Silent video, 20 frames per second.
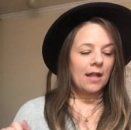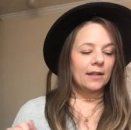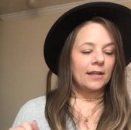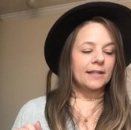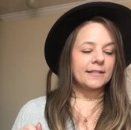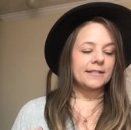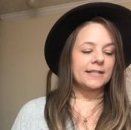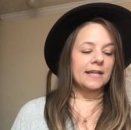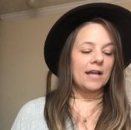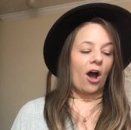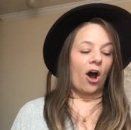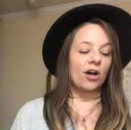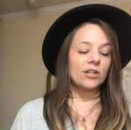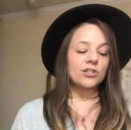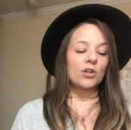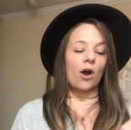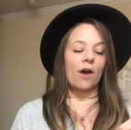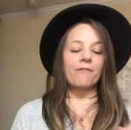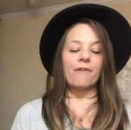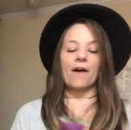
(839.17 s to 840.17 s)
Let's see.
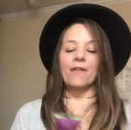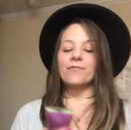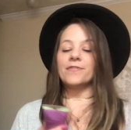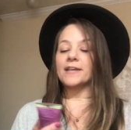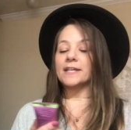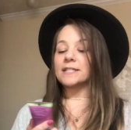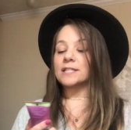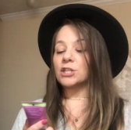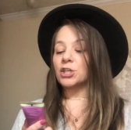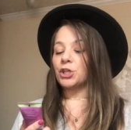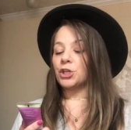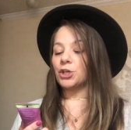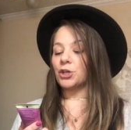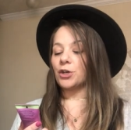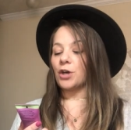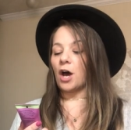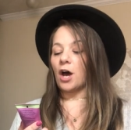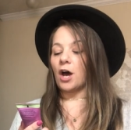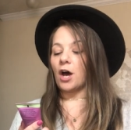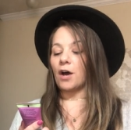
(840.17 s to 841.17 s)
Also, I found this
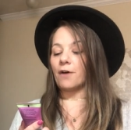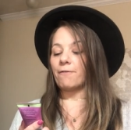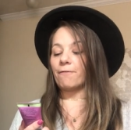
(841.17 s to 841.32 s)
cute uh,